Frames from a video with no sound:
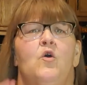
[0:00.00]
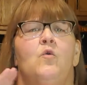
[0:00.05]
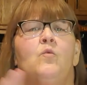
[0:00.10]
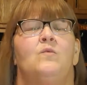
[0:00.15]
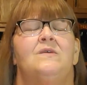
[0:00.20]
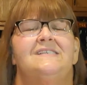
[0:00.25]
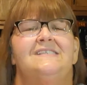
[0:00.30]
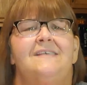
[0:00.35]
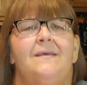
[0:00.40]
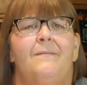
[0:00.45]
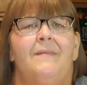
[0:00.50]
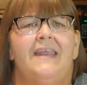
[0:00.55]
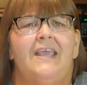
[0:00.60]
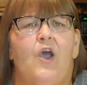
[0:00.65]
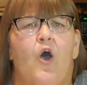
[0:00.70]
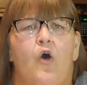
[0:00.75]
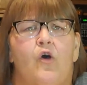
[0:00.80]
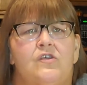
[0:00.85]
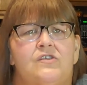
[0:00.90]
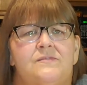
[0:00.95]
When somebody
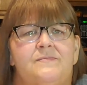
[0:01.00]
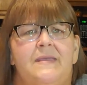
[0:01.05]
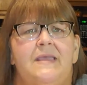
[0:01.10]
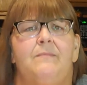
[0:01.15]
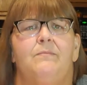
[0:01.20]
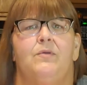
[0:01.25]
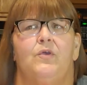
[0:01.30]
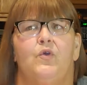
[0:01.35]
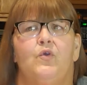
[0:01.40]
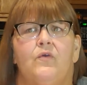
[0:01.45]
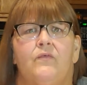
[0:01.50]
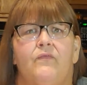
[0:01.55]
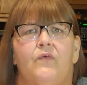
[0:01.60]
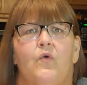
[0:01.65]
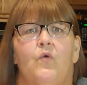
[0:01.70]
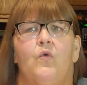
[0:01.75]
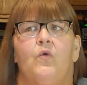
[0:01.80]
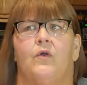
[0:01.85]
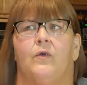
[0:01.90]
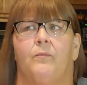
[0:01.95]
calls me
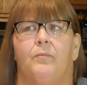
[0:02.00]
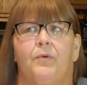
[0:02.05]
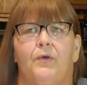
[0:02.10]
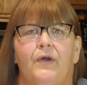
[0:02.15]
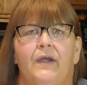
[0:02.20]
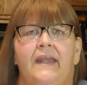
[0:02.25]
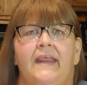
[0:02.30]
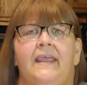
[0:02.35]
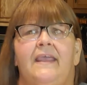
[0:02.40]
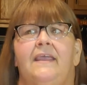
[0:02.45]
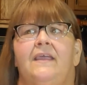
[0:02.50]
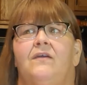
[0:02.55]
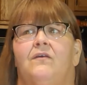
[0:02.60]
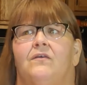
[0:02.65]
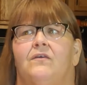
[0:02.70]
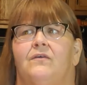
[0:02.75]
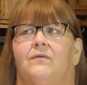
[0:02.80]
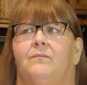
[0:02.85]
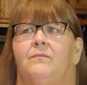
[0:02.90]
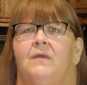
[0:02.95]
beautiful or pretty
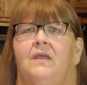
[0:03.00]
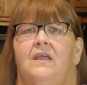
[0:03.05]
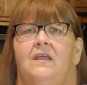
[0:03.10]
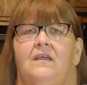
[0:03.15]
or,